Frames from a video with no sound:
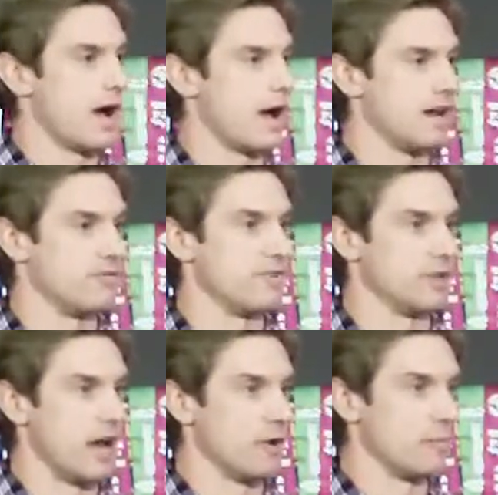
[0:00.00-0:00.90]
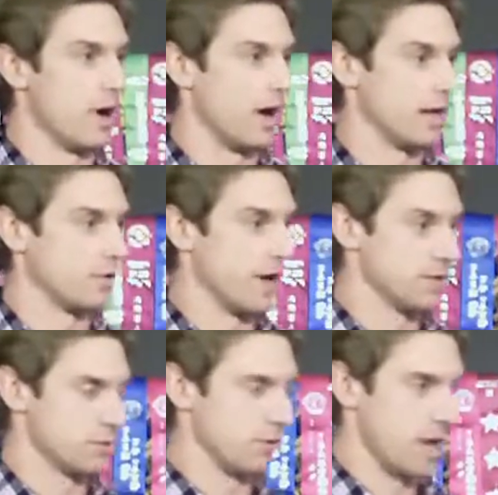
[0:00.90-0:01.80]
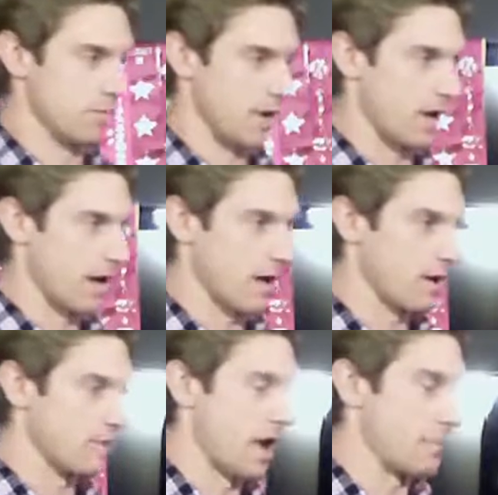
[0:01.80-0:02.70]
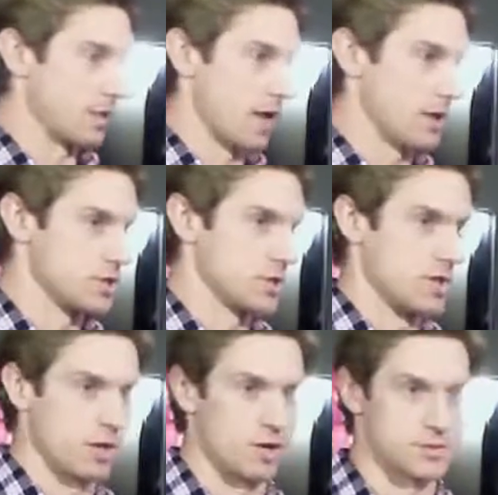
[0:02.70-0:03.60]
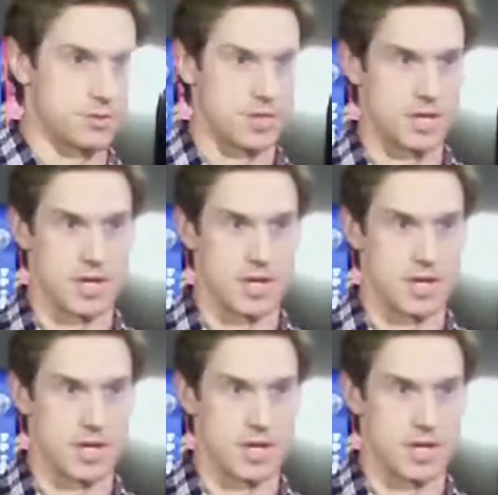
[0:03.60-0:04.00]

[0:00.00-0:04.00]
I filled out my grad school application, and then also